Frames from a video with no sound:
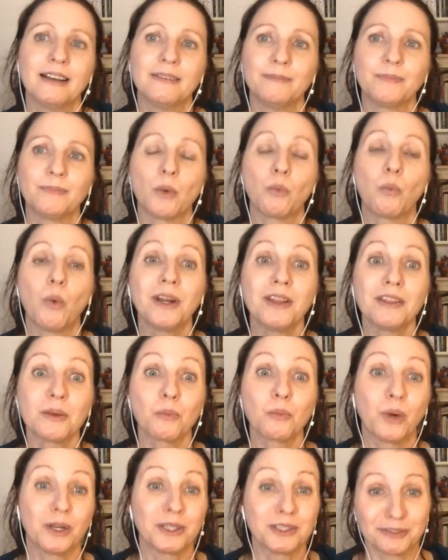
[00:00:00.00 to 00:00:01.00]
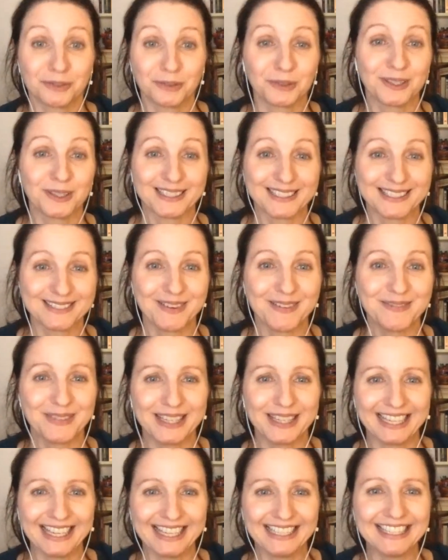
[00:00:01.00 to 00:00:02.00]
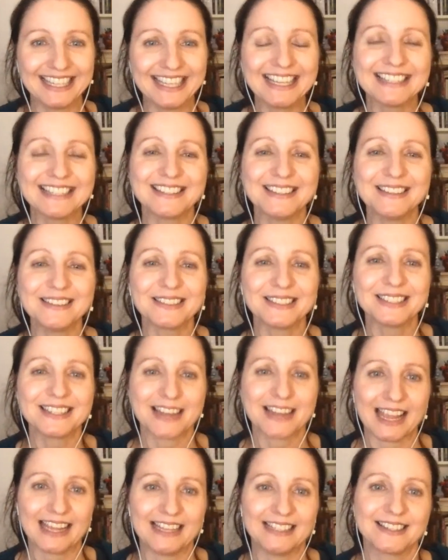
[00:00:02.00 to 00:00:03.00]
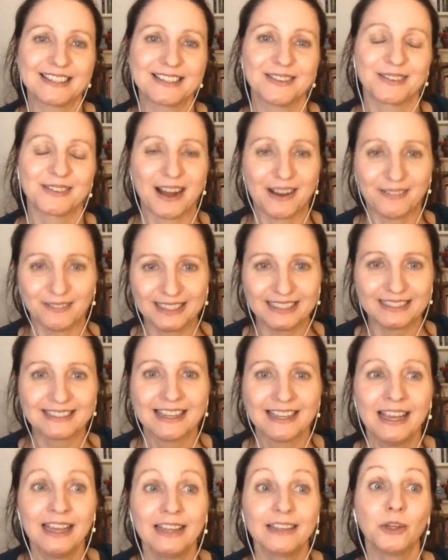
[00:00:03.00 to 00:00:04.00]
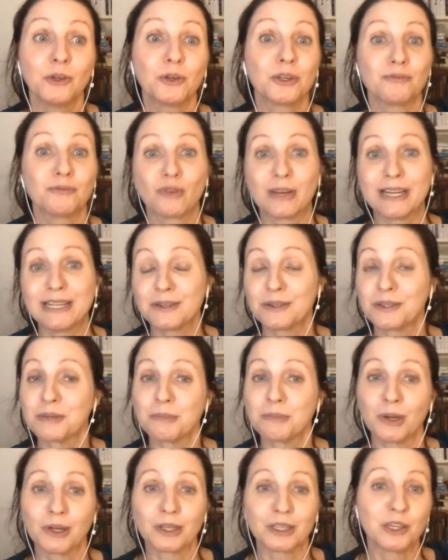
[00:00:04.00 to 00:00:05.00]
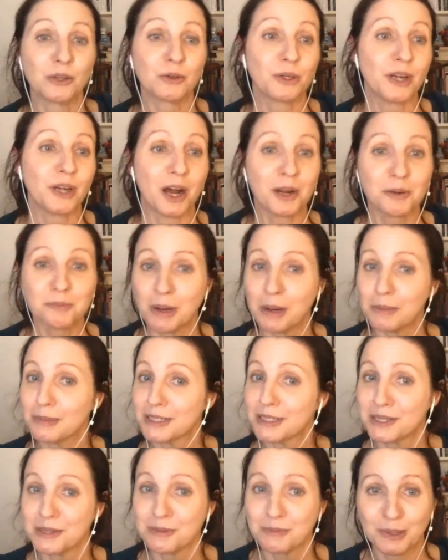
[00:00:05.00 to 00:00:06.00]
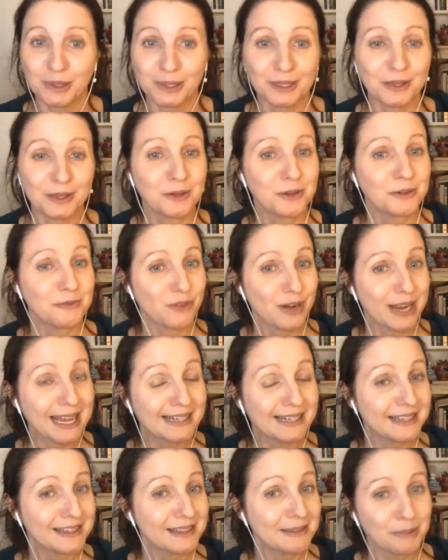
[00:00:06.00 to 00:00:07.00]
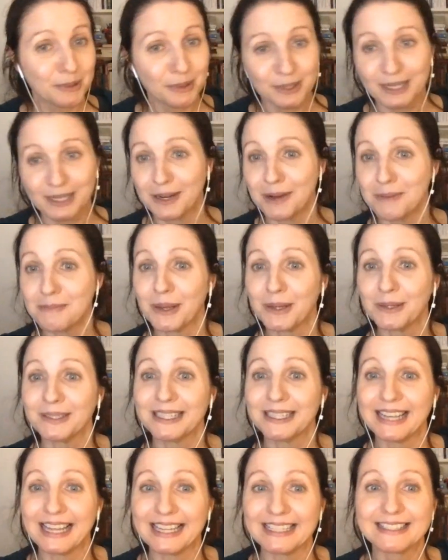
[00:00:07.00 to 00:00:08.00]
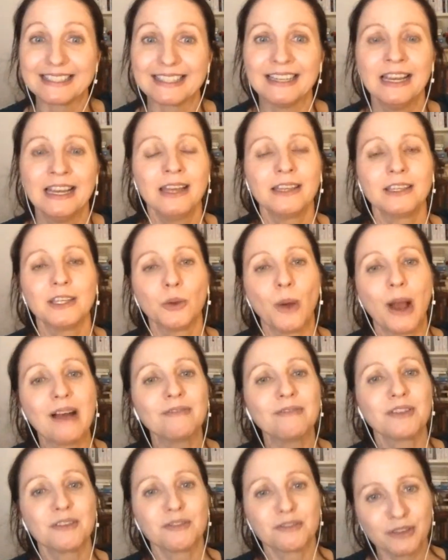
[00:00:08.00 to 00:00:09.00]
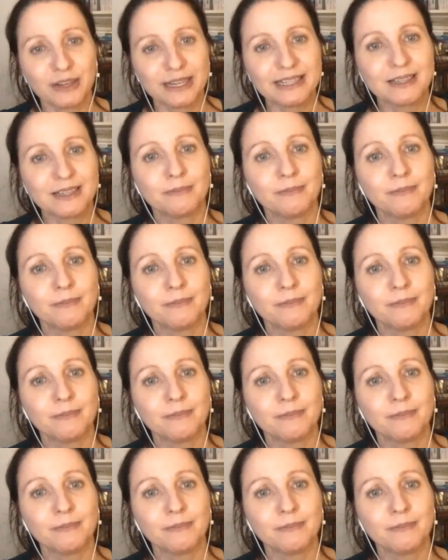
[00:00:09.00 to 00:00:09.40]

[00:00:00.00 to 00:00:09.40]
one of the wonderful things about being indie is you can change your covers, you can redo the book, you can unpublish the book, you can re edit the book and upload it later. You have the freedom